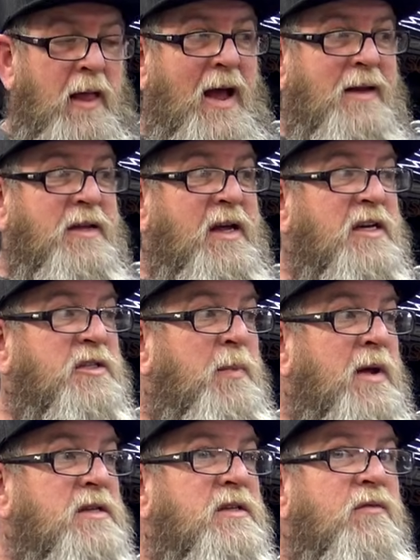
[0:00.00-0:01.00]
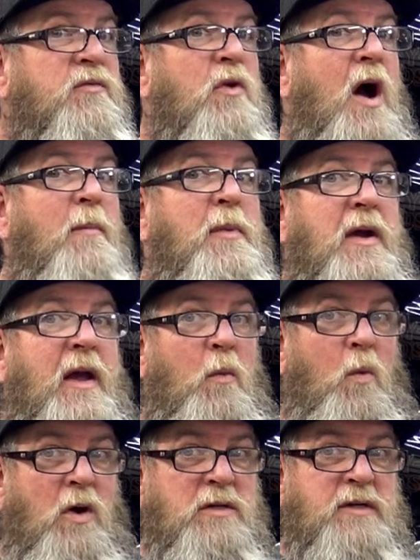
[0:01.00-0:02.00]
At the expense of dropping it
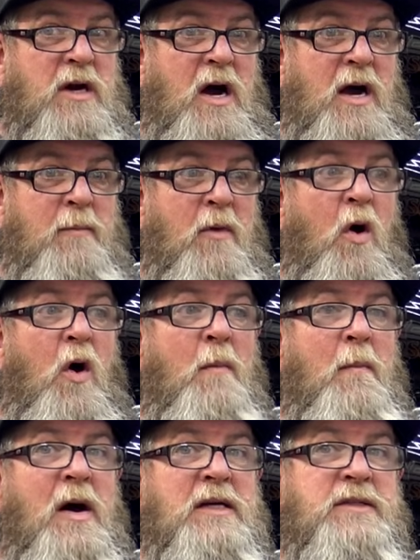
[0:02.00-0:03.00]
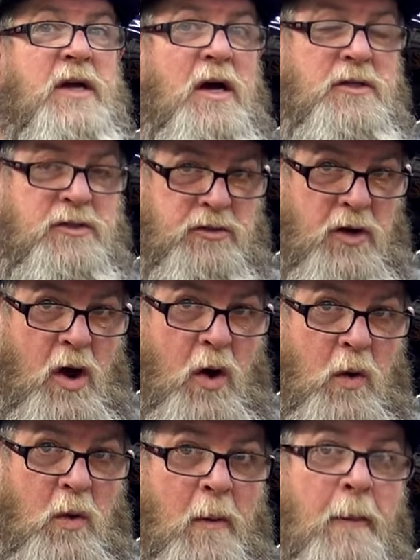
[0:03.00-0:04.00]
one time on my son's
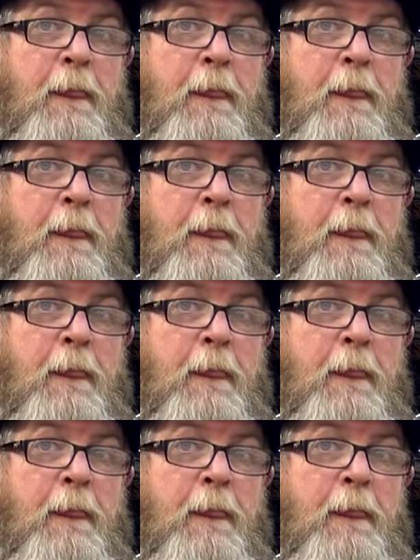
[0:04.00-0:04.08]
toe.